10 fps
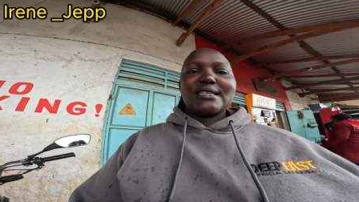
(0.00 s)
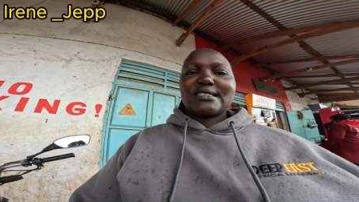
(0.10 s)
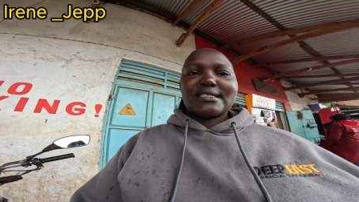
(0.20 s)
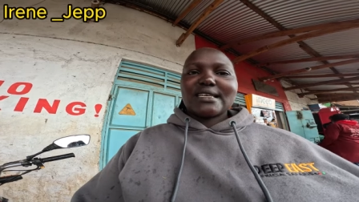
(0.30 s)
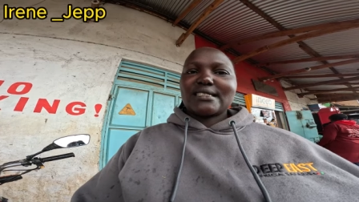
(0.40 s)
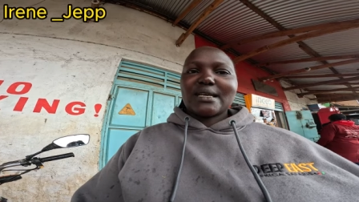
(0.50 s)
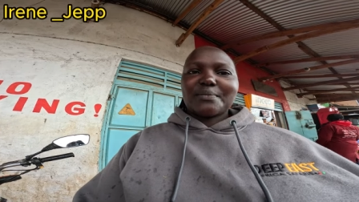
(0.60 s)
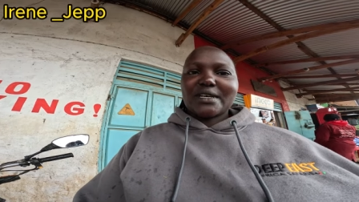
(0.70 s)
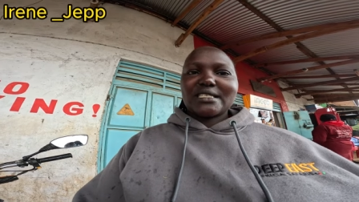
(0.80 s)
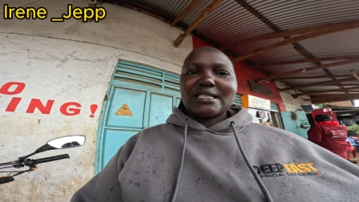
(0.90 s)
it's just
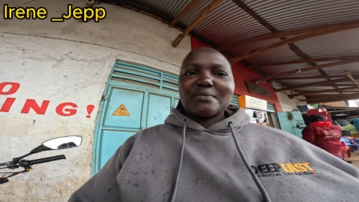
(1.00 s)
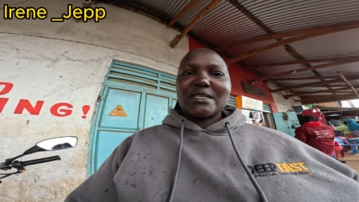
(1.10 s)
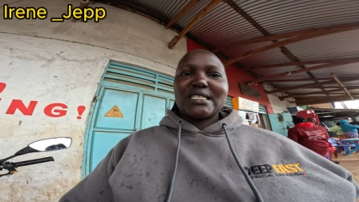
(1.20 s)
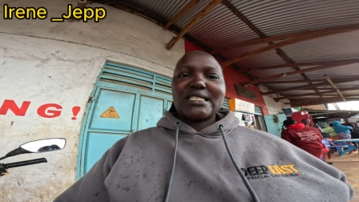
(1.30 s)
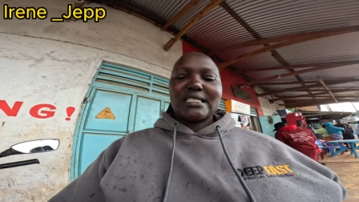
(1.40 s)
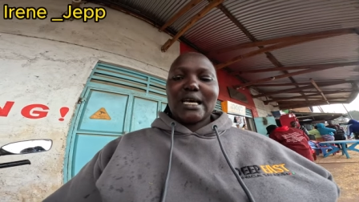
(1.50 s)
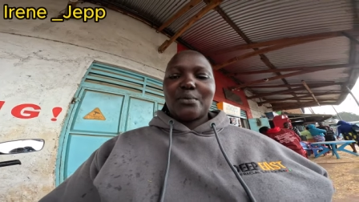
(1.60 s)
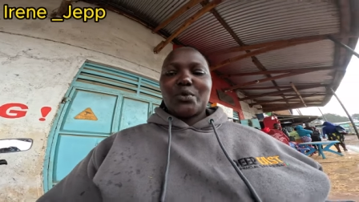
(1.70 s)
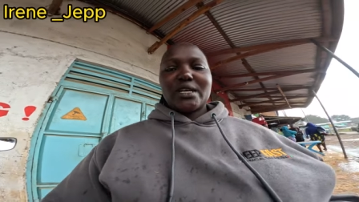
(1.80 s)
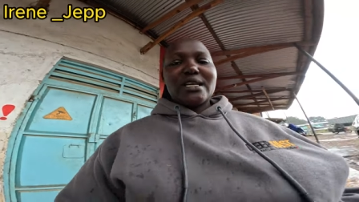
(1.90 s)
surprising me in
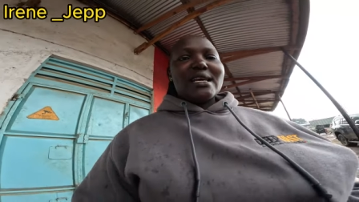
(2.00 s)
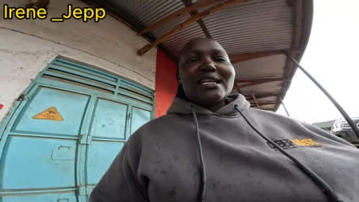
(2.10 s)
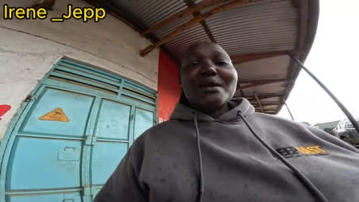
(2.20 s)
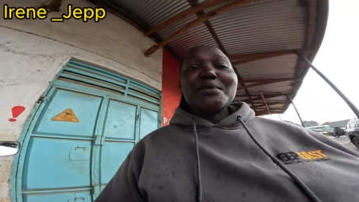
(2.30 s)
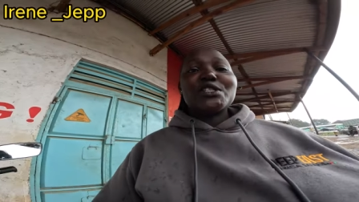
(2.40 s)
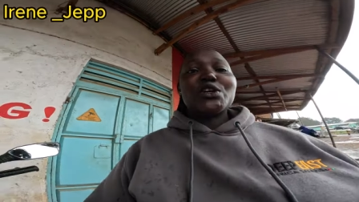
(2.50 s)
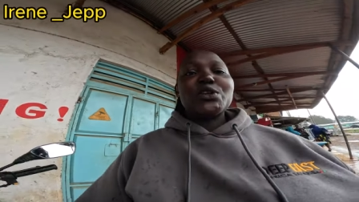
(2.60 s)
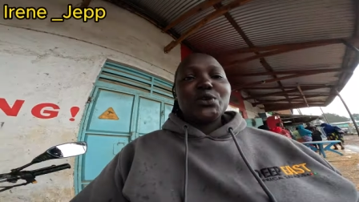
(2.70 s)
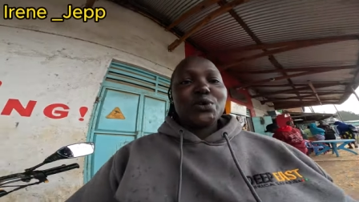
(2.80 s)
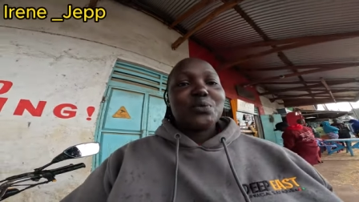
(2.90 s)
some way. Let me show
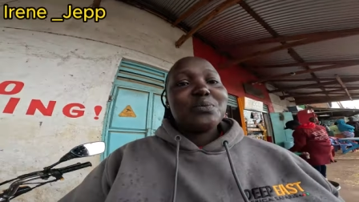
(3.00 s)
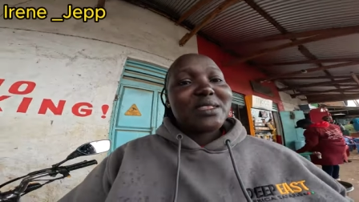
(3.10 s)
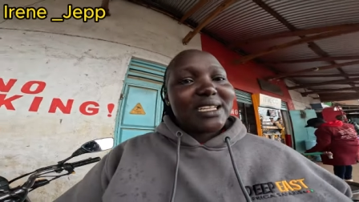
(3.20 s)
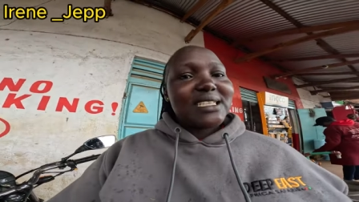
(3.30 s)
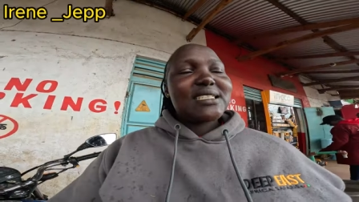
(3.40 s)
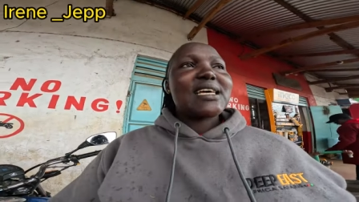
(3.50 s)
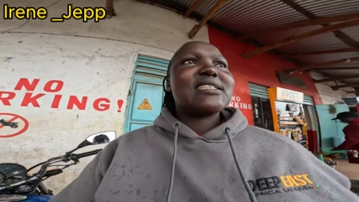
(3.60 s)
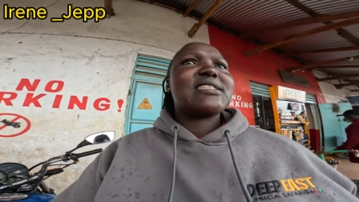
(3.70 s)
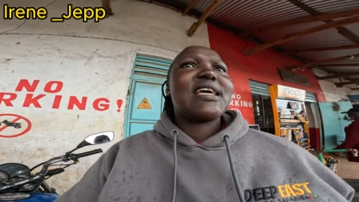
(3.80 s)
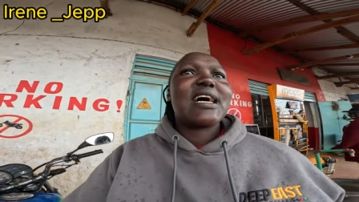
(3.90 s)
you the
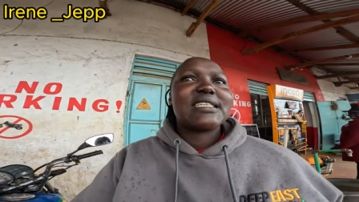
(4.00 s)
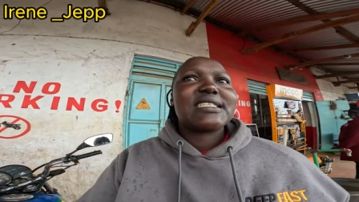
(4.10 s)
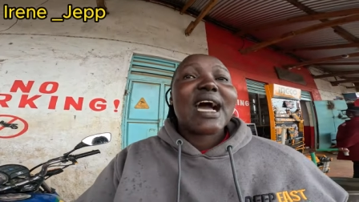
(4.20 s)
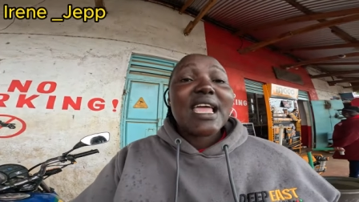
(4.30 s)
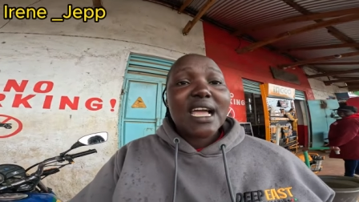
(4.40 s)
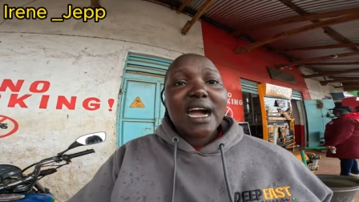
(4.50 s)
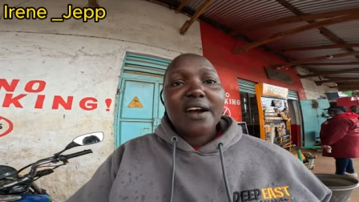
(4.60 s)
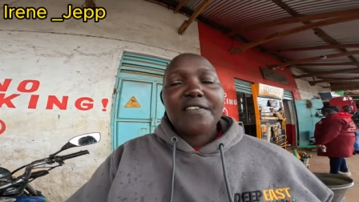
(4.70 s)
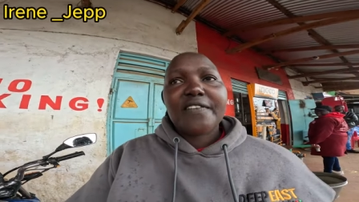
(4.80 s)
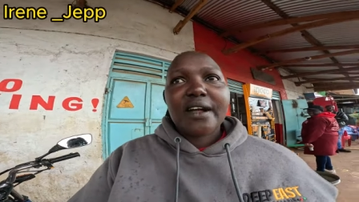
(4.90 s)
distance that I
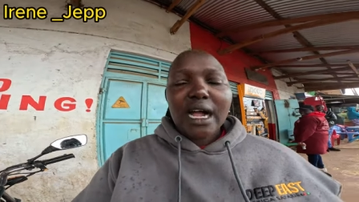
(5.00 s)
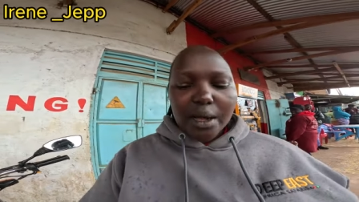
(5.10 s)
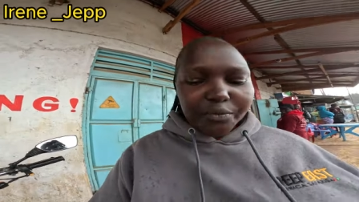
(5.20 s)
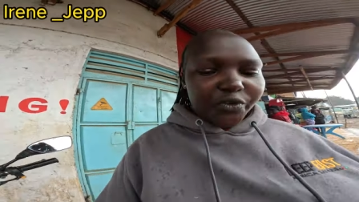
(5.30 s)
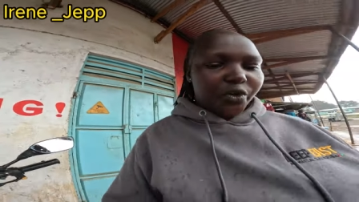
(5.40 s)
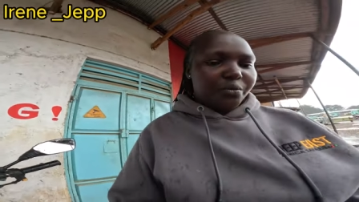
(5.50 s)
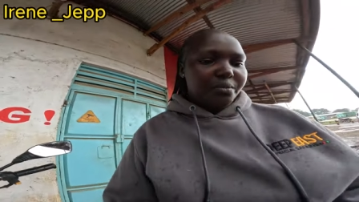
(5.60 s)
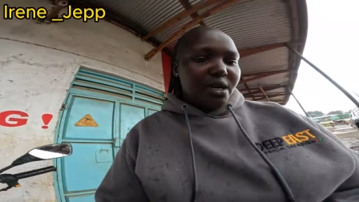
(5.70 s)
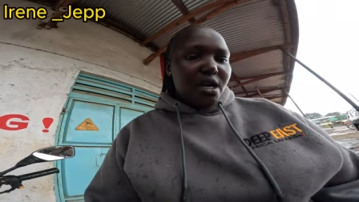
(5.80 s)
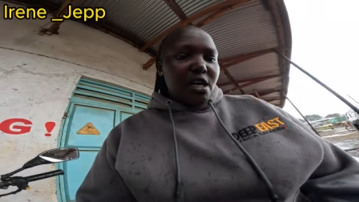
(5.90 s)
have come
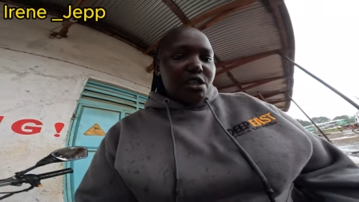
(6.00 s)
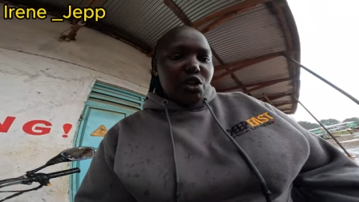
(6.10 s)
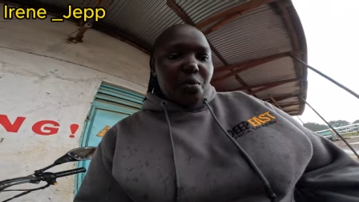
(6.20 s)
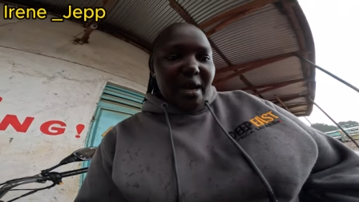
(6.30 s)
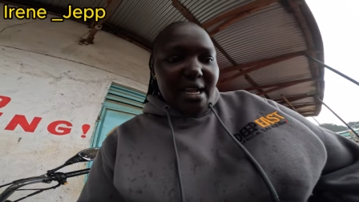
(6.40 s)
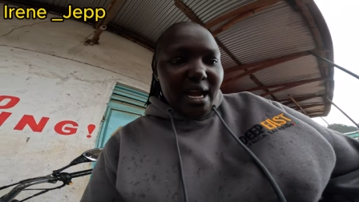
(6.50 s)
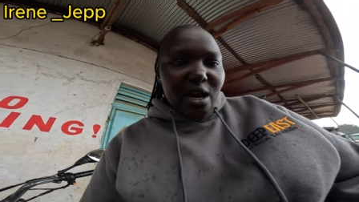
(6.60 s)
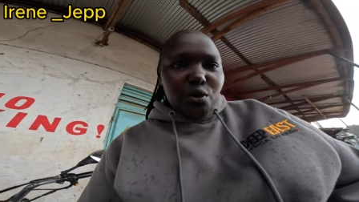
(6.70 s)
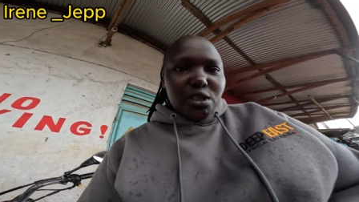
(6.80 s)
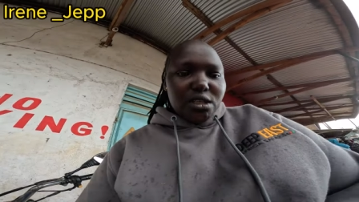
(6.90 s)
from. So my
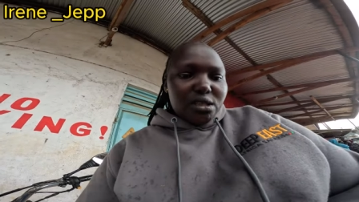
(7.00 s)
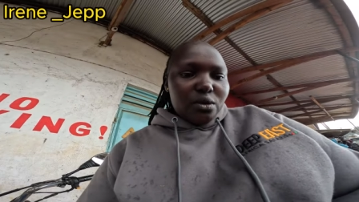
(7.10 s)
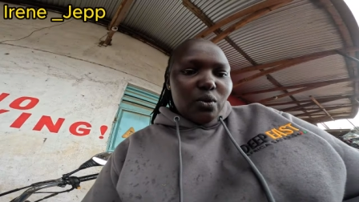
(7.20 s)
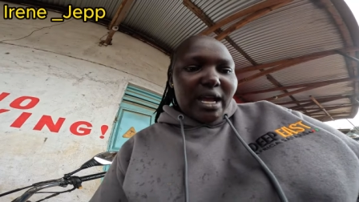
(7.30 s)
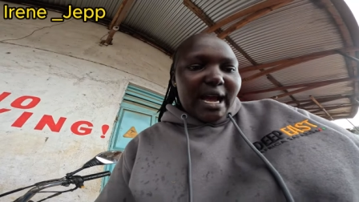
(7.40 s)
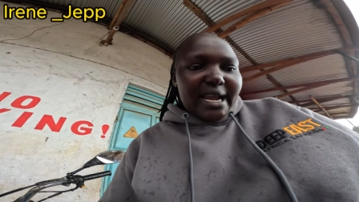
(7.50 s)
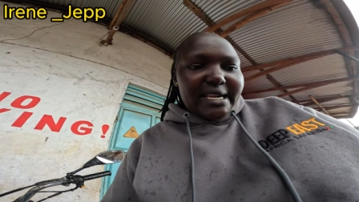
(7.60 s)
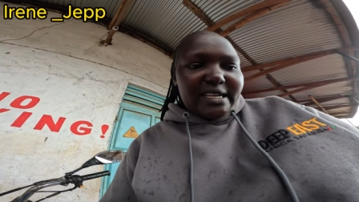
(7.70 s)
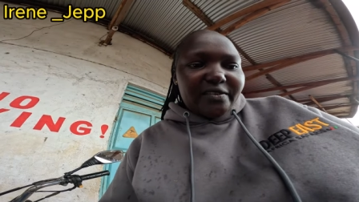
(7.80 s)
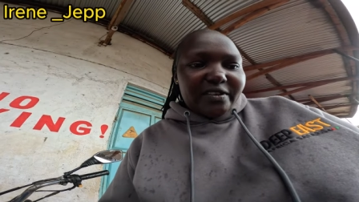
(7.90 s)
house where I
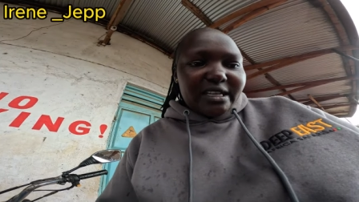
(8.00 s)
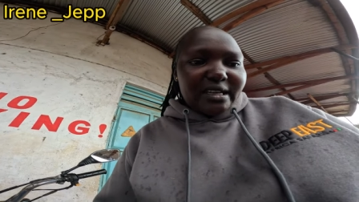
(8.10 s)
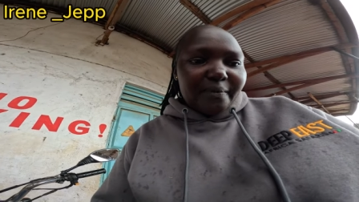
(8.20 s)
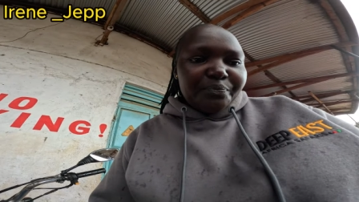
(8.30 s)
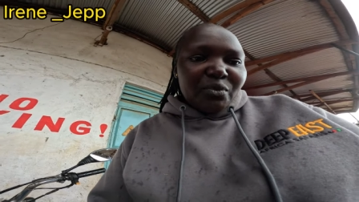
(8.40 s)
live in,